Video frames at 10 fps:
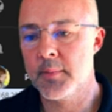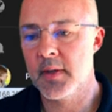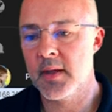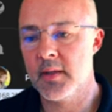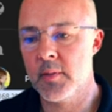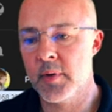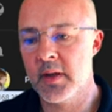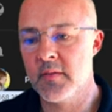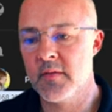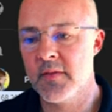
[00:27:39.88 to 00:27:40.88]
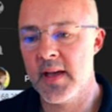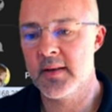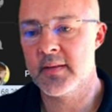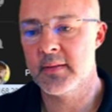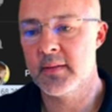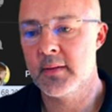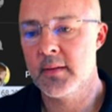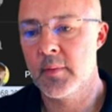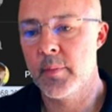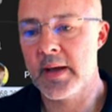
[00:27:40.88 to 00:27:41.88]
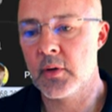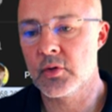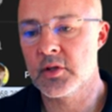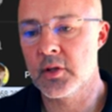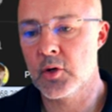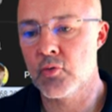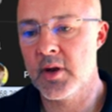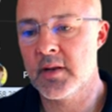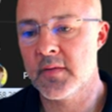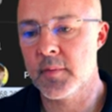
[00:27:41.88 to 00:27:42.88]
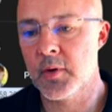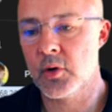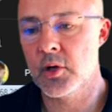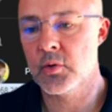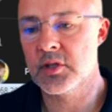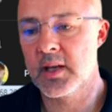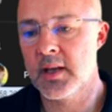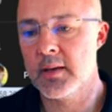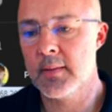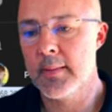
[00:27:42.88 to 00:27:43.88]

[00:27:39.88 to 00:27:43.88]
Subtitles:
either been fed back onto the grid if I'm not using it,